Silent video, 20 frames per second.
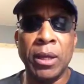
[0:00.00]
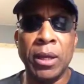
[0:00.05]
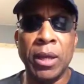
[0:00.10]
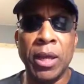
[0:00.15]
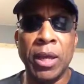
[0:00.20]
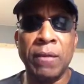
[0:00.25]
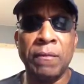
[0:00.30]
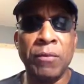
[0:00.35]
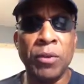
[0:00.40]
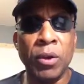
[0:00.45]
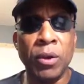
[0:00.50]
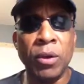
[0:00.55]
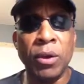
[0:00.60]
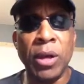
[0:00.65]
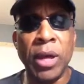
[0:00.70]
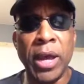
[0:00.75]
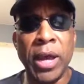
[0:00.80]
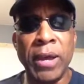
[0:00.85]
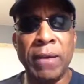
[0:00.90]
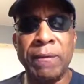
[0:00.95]
If you
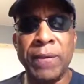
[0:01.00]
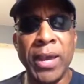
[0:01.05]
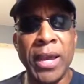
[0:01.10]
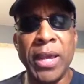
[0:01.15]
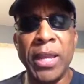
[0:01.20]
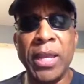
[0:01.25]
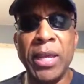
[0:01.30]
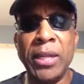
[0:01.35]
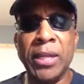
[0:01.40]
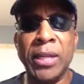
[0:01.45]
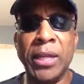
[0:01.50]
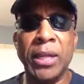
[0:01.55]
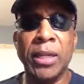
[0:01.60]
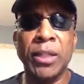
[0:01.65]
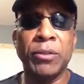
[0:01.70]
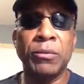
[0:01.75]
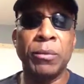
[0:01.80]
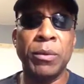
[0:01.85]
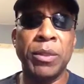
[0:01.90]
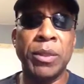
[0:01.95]
have any
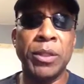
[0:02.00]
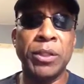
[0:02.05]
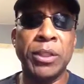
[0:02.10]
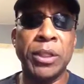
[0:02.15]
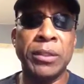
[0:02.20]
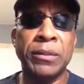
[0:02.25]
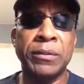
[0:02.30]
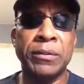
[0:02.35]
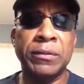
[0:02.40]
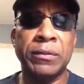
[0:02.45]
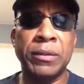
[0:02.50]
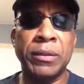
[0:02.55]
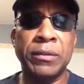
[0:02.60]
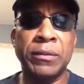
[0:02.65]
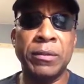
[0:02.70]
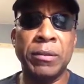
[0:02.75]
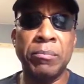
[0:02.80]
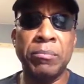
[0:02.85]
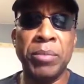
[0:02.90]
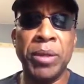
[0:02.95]
dealings with the justice
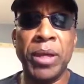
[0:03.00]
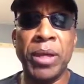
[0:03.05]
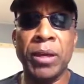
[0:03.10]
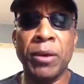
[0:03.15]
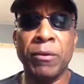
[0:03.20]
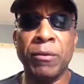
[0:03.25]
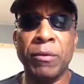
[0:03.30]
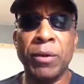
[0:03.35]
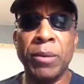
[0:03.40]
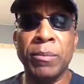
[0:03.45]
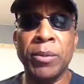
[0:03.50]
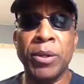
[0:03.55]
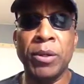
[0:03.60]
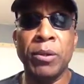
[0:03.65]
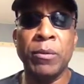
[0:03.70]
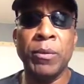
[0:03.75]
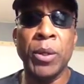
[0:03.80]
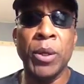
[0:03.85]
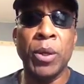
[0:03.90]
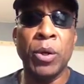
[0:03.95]
system, be it
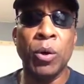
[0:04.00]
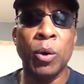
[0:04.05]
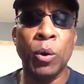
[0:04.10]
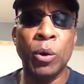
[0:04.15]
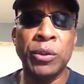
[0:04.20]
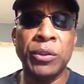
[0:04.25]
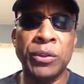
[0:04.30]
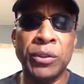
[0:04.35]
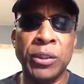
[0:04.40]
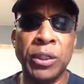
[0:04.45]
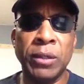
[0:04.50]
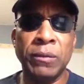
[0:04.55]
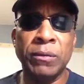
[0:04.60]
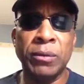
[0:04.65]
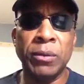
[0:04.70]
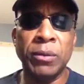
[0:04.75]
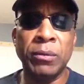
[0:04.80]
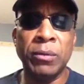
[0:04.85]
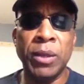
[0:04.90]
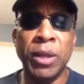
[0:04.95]
criminal or
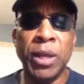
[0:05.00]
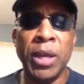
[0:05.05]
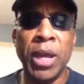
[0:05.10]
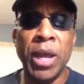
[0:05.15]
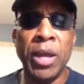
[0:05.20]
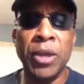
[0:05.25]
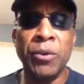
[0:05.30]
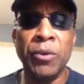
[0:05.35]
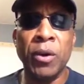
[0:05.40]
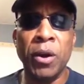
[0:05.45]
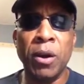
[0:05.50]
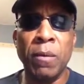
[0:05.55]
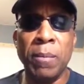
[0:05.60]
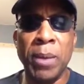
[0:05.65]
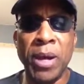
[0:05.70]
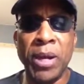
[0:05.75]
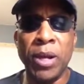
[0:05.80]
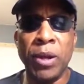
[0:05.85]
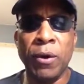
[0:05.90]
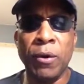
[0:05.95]
civil, and you're a
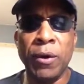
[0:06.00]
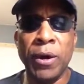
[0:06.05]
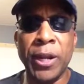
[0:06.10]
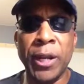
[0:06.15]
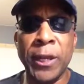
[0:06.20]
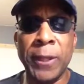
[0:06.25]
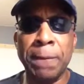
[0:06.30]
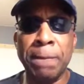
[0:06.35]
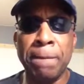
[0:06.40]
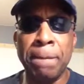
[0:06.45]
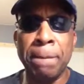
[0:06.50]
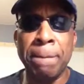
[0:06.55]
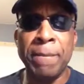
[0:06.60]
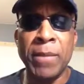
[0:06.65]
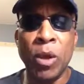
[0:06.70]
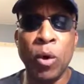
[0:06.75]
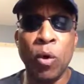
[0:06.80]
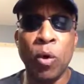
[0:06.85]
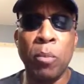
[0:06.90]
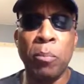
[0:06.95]
minority
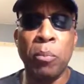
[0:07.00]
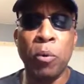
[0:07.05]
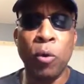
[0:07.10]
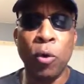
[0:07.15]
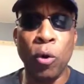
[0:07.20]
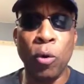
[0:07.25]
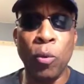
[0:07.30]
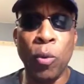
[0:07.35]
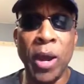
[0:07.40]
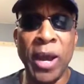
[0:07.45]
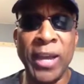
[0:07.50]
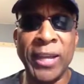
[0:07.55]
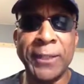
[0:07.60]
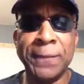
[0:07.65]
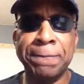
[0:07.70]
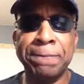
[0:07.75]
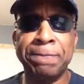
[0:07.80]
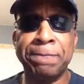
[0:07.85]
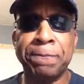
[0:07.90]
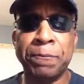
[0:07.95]
or poor white,
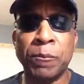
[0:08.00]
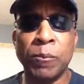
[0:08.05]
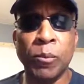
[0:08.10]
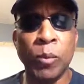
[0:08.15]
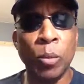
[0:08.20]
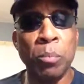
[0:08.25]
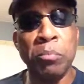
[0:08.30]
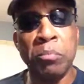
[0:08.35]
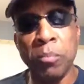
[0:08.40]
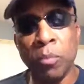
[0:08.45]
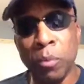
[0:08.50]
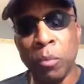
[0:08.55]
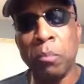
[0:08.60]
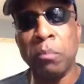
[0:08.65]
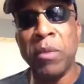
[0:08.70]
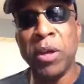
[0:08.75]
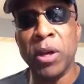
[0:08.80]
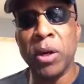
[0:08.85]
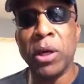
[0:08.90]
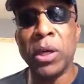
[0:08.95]

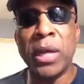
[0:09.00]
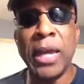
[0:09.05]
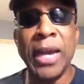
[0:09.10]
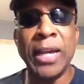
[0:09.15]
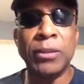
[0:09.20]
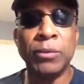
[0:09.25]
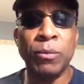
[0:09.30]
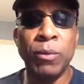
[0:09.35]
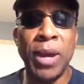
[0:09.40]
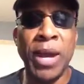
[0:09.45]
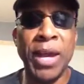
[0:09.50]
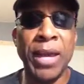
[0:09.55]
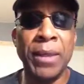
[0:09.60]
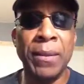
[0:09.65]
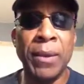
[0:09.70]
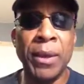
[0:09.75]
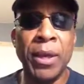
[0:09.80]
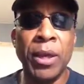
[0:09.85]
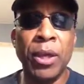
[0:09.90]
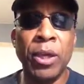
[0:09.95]
middle class white,
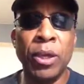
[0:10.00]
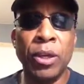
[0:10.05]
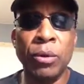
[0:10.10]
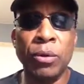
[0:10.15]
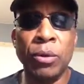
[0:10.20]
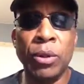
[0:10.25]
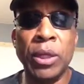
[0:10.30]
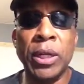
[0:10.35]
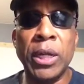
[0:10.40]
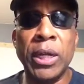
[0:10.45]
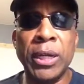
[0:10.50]
you will